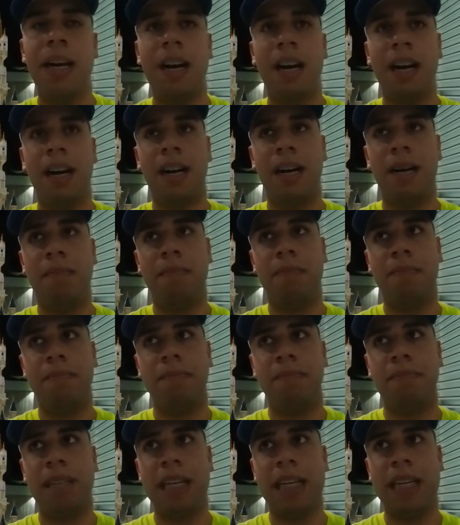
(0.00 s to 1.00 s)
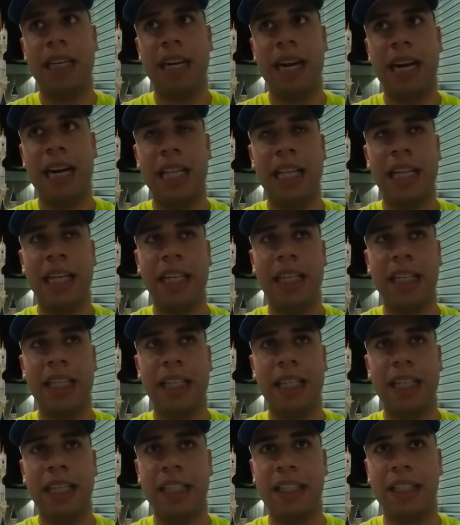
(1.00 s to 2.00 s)
And I think
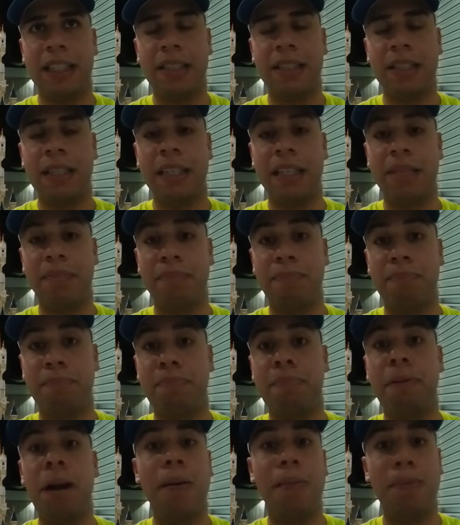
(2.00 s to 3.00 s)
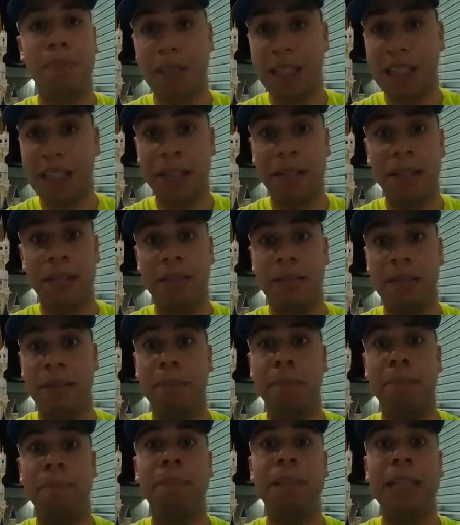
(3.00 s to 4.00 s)
it's probably
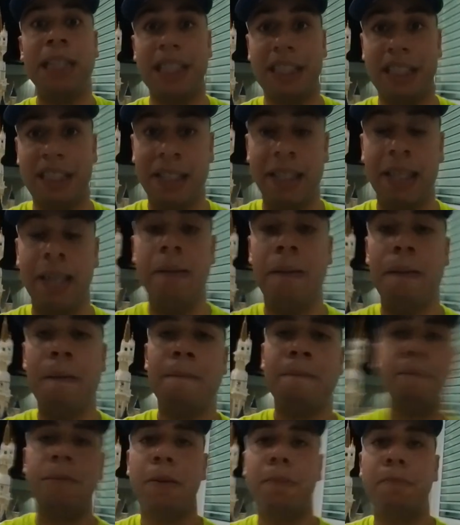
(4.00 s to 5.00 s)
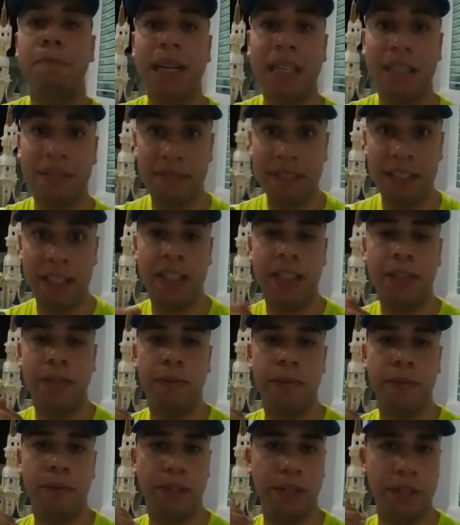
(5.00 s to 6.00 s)
the biggest benefit
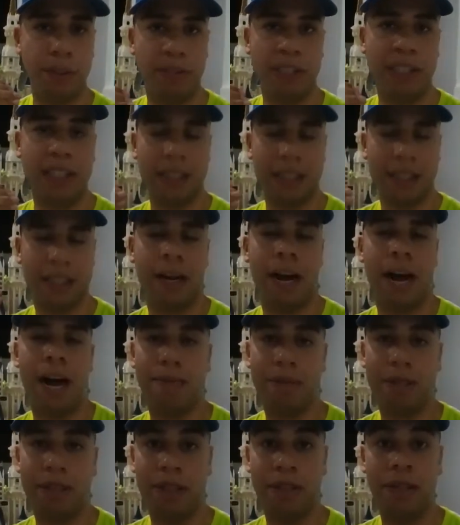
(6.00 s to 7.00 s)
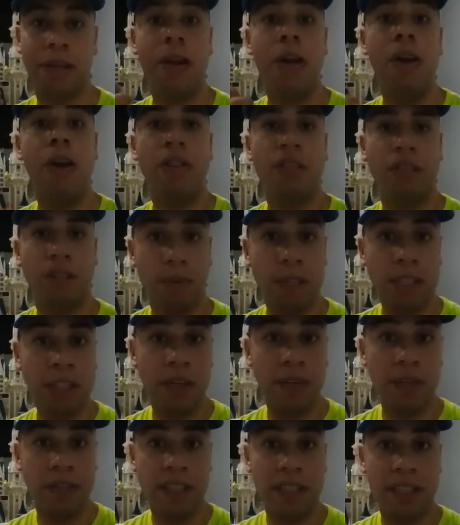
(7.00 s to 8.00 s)
to choosing this option. So we
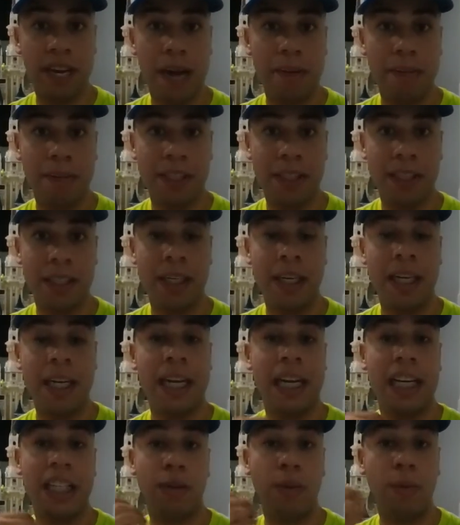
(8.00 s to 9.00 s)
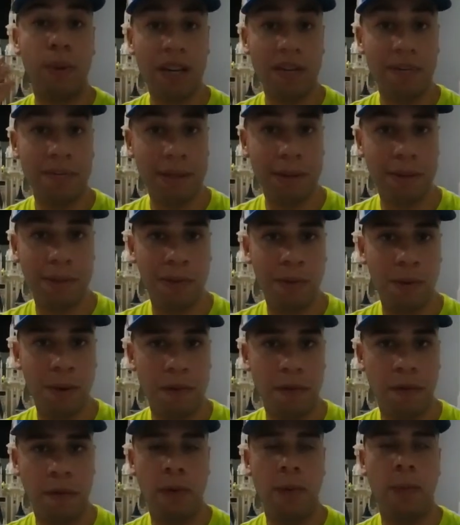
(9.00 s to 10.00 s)
chose this option. It's quite a bit of a
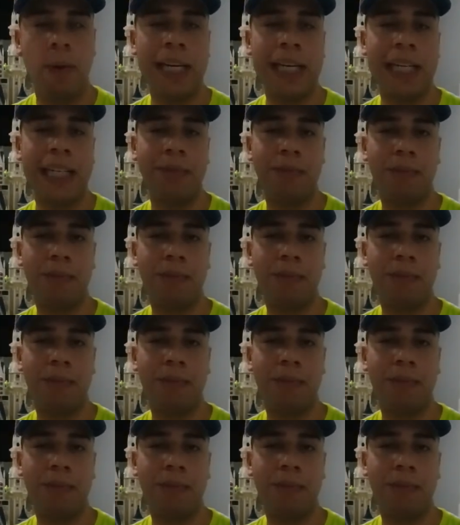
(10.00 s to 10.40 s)
wait.